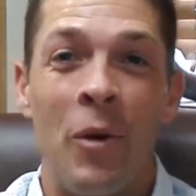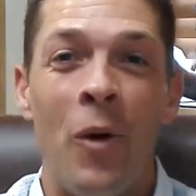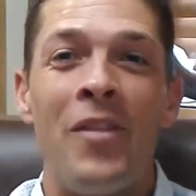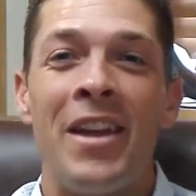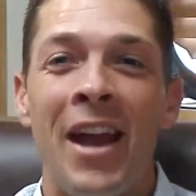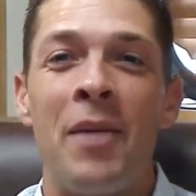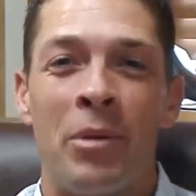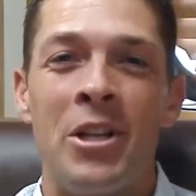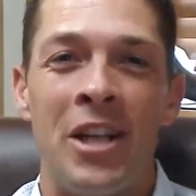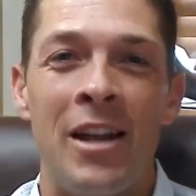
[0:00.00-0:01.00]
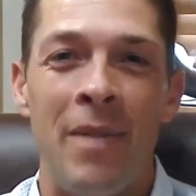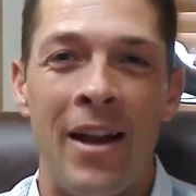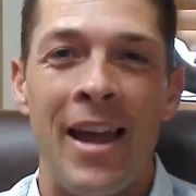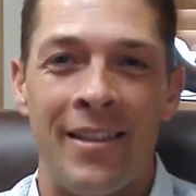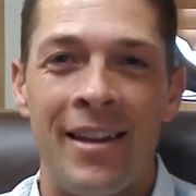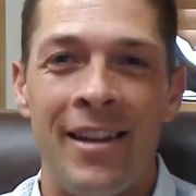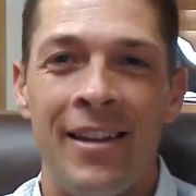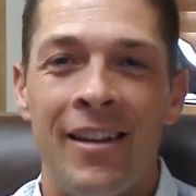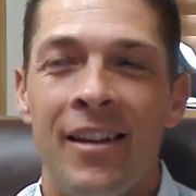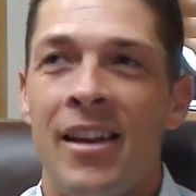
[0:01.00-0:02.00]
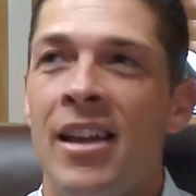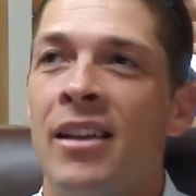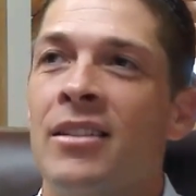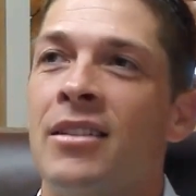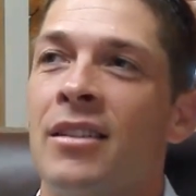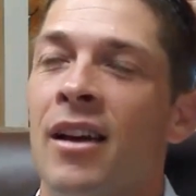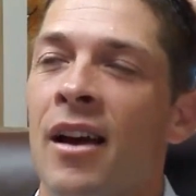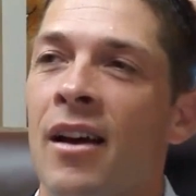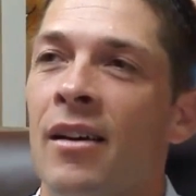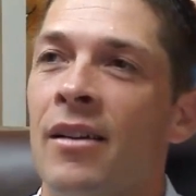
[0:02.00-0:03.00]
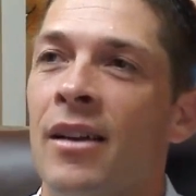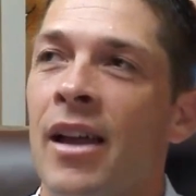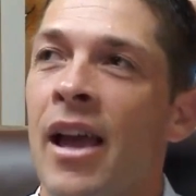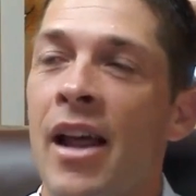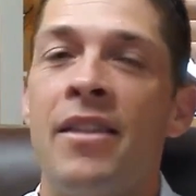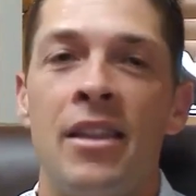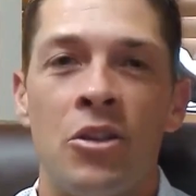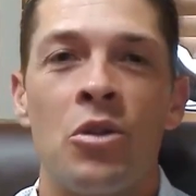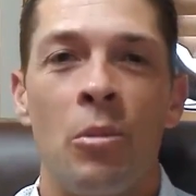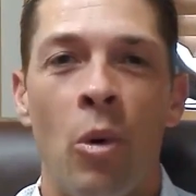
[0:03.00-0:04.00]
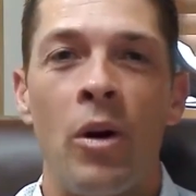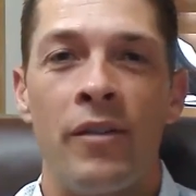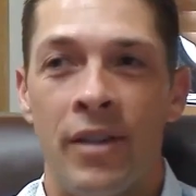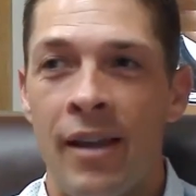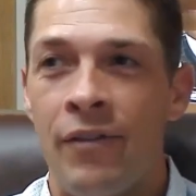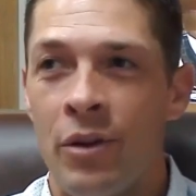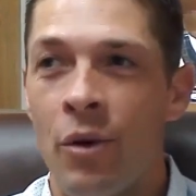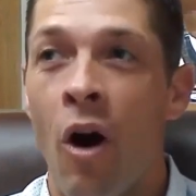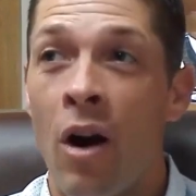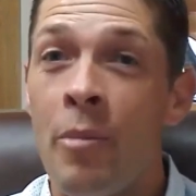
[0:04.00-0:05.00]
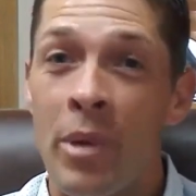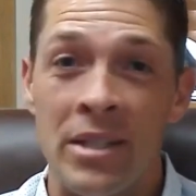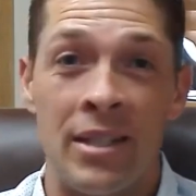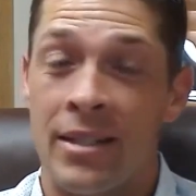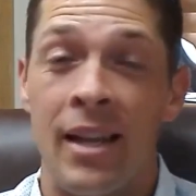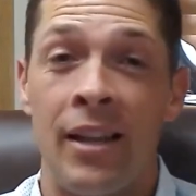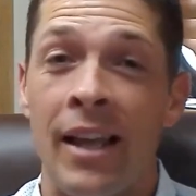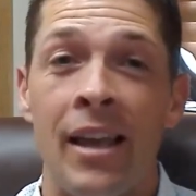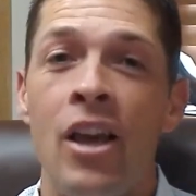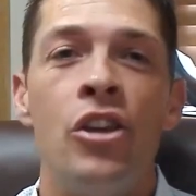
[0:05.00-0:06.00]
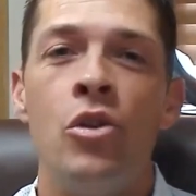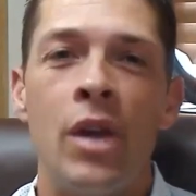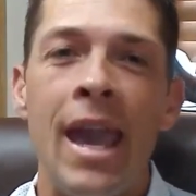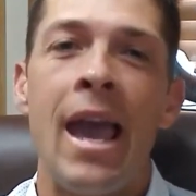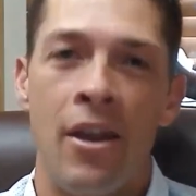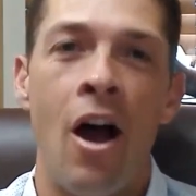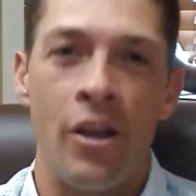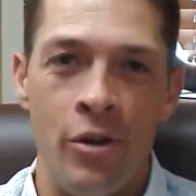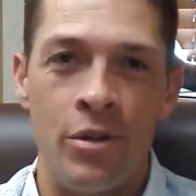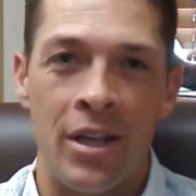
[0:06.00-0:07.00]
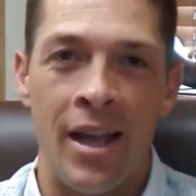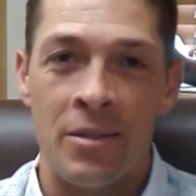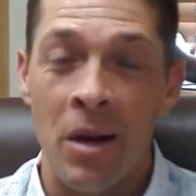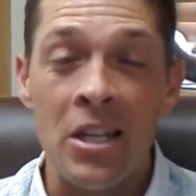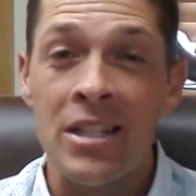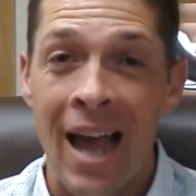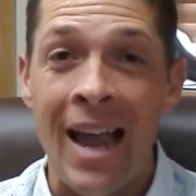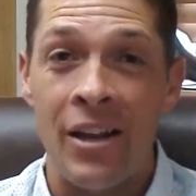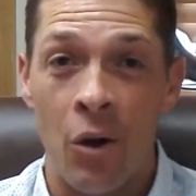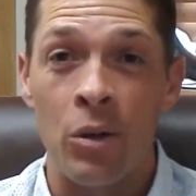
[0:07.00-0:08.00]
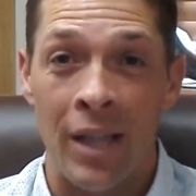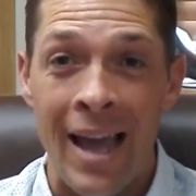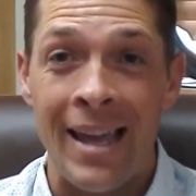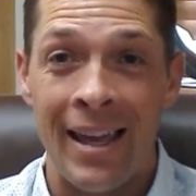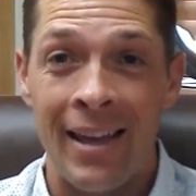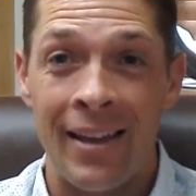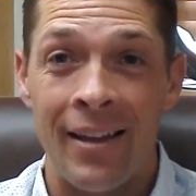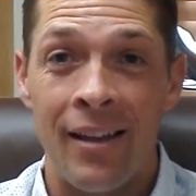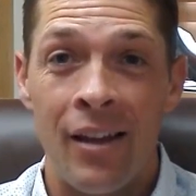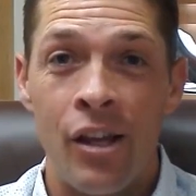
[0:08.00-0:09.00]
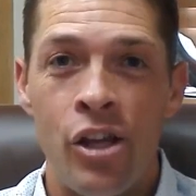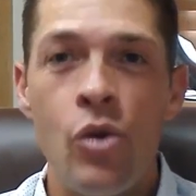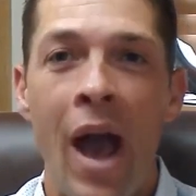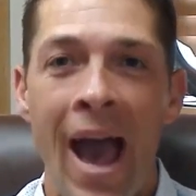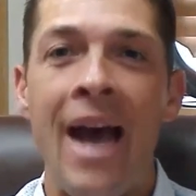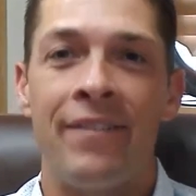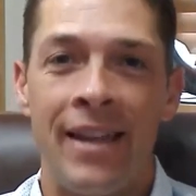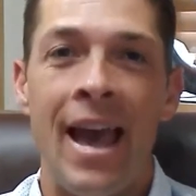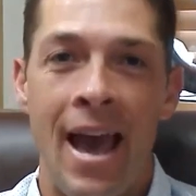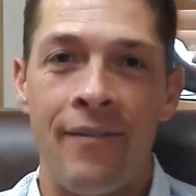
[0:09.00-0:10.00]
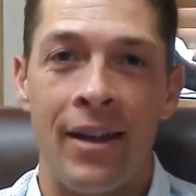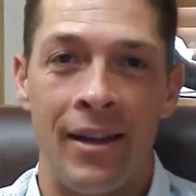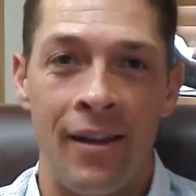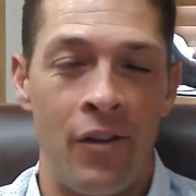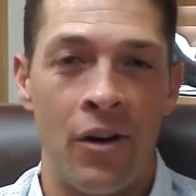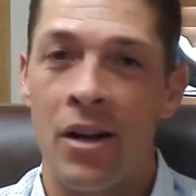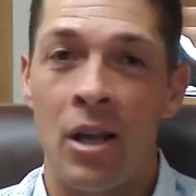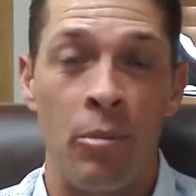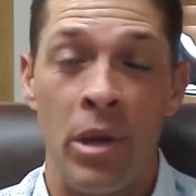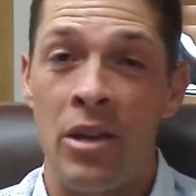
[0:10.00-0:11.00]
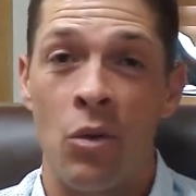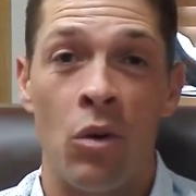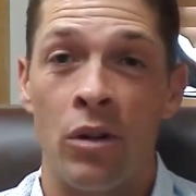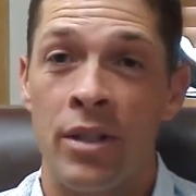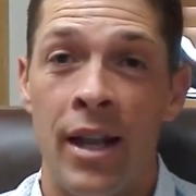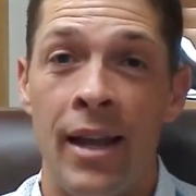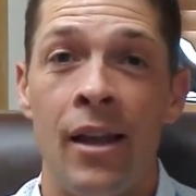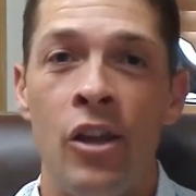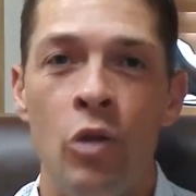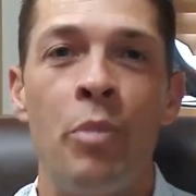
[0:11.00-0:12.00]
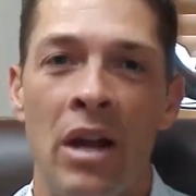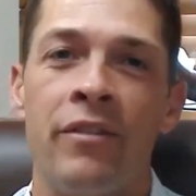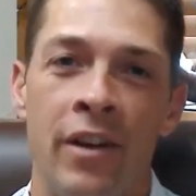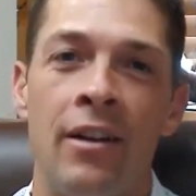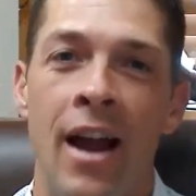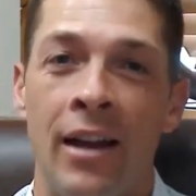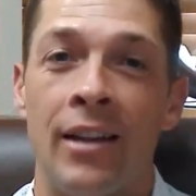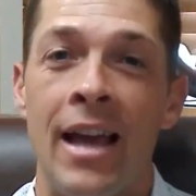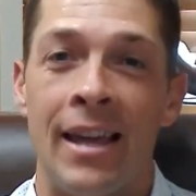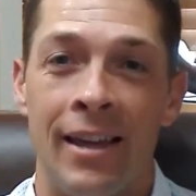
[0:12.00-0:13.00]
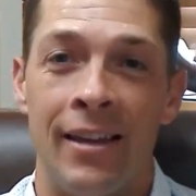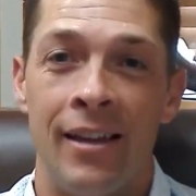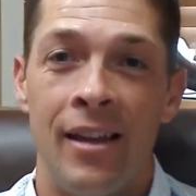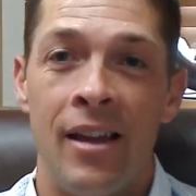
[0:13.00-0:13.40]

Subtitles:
But one thing I appreciate about Anthony is, and I think this is really important if you are in business, like, you can't not use it. As much as I don't like it, you have to have it. If you're going to compete in the world today, you better figure out how to like it.